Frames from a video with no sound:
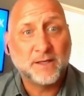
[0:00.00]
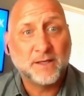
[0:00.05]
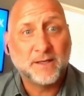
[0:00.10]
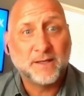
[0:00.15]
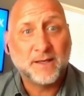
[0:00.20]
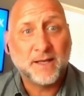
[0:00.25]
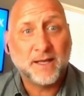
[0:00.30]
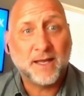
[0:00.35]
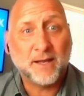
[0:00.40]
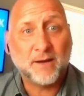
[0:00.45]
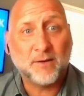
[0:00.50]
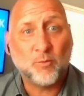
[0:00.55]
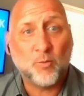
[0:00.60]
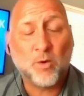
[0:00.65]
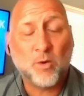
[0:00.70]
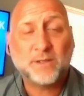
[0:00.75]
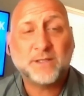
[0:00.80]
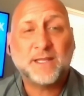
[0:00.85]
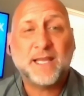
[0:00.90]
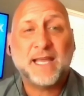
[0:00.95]
Yeah. And
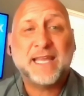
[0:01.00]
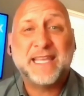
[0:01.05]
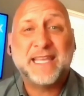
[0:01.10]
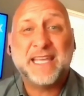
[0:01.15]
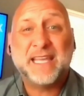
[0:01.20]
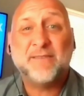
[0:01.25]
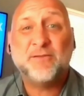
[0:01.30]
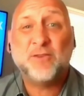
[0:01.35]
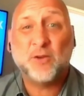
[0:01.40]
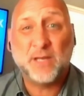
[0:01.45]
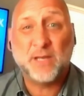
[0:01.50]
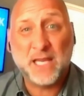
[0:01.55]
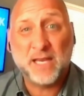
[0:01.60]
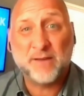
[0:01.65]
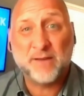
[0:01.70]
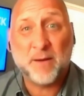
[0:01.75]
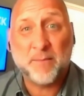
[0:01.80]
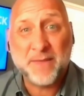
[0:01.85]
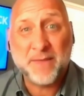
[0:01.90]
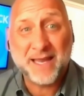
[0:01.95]
what did they give you to
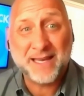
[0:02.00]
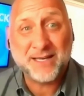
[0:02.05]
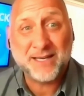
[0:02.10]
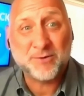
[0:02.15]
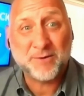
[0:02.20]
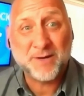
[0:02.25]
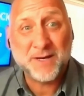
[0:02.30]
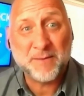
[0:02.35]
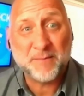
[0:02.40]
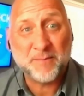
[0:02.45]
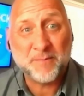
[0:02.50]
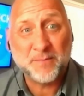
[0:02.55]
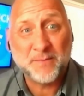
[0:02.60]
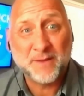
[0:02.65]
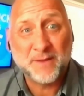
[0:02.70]
give up that dream?